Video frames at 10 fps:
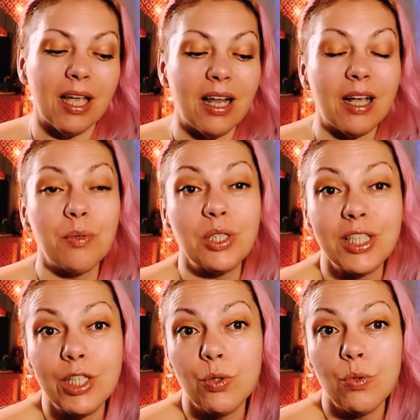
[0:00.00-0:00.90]
And I will
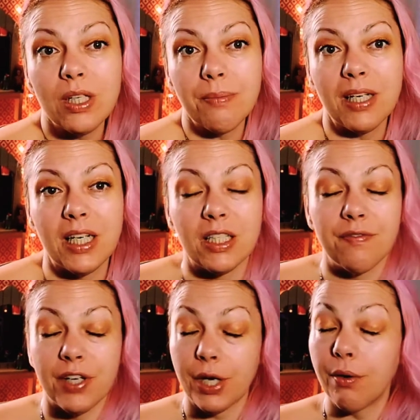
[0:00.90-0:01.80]
see you in my next
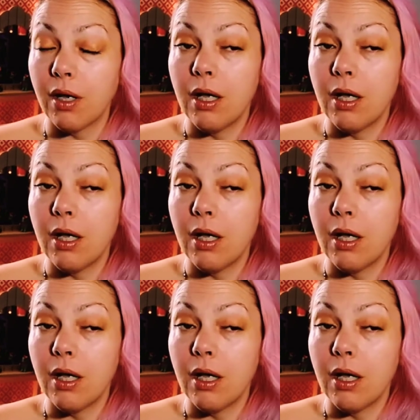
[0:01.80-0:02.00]
video.